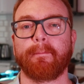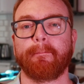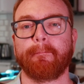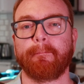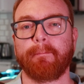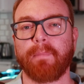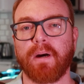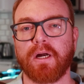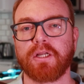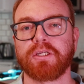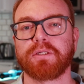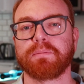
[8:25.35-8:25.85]

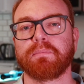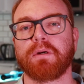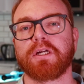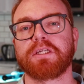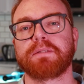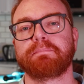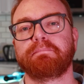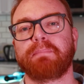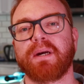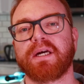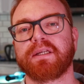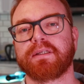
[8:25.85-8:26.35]
much,
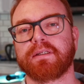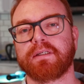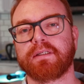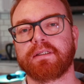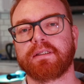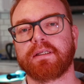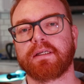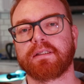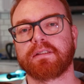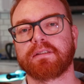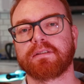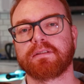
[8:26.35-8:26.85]
much better
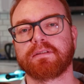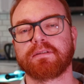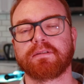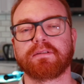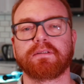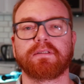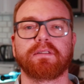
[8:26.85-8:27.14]
at that.